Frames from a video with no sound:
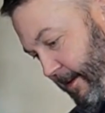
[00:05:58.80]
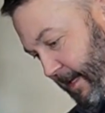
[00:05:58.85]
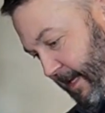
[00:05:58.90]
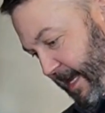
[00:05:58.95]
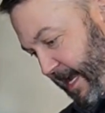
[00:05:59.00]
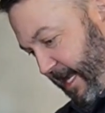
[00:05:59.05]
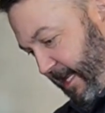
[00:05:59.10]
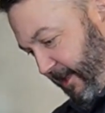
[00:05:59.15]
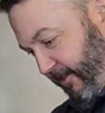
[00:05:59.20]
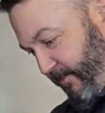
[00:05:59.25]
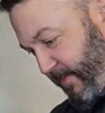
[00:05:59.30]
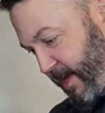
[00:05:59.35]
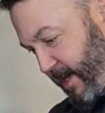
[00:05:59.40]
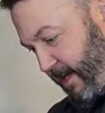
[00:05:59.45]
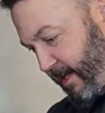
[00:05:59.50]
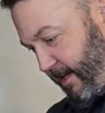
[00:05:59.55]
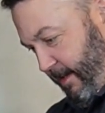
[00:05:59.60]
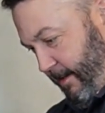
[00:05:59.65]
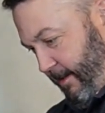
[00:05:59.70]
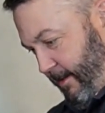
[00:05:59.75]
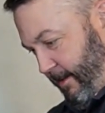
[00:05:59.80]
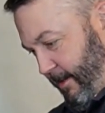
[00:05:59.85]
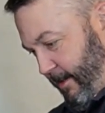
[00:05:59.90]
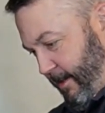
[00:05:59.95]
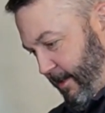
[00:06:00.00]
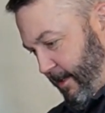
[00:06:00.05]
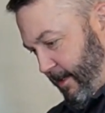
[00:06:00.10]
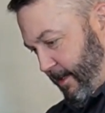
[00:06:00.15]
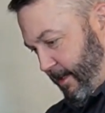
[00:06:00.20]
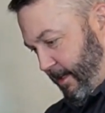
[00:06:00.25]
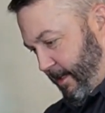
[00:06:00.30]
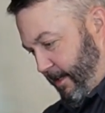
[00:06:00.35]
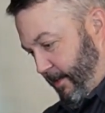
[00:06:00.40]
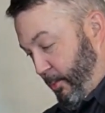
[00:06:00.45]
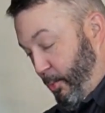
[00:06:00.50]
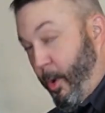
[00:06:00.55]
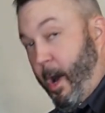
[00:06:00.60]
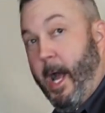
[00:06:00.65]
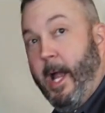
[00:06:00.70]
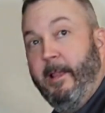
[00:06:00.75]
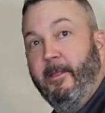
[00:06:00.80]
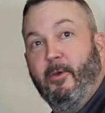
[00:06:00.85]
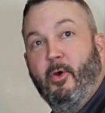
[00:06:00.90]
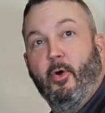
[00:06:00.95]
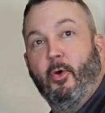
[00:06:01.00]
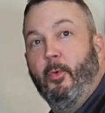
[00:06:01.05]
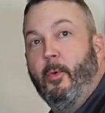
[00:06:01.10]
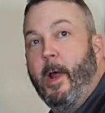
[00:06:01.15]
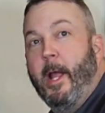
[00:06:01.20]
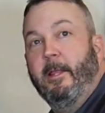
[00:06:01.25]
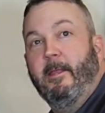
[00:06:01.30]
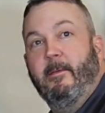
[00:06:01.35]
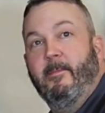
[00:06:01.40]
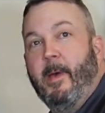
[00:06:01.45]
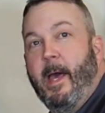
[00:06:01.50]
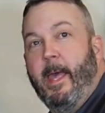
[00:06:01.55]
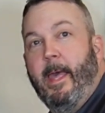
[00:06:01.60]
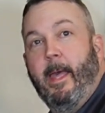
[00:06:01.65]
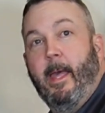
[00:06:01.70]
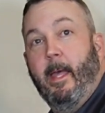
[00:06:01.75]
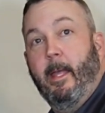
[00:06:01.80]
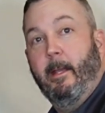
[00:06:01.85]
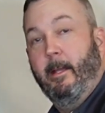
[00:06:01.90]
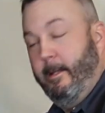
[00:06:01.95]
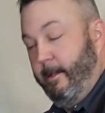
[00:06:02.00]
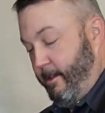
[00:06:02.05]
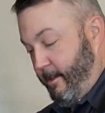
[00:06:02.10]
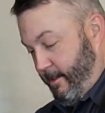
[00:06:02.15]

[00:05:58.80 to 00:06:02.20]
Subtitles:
Can't speak. Wine's going right to my head.